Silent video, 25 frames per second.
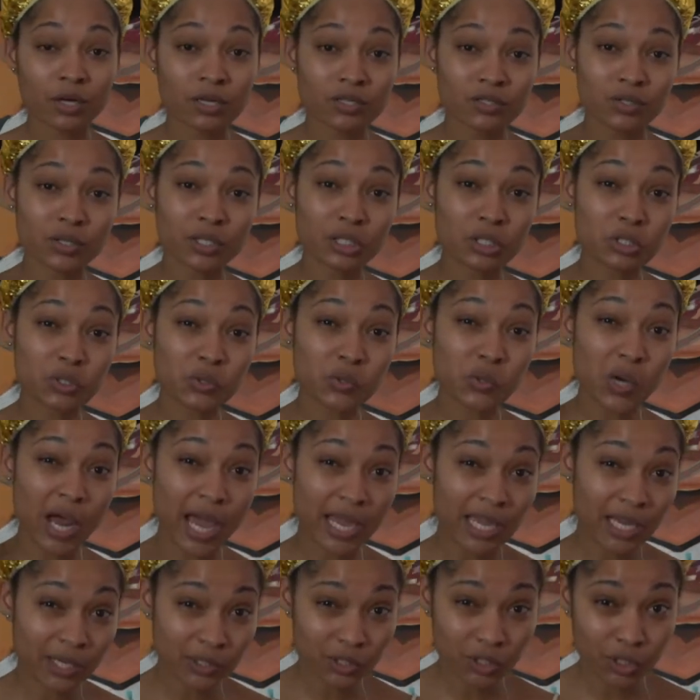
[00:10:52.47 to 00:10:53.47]
it's going to dry
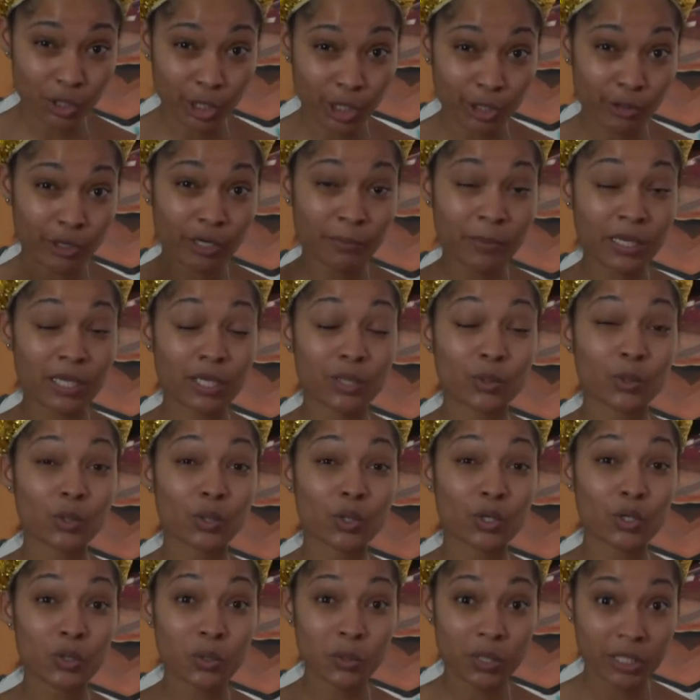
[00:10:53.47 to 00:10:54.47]
out your hair and make it all
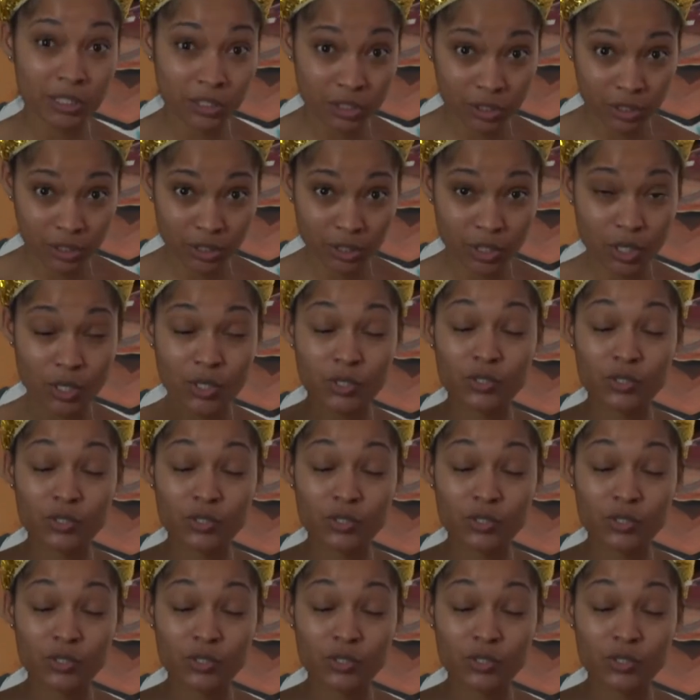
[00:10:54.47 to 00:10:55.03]
crunchy.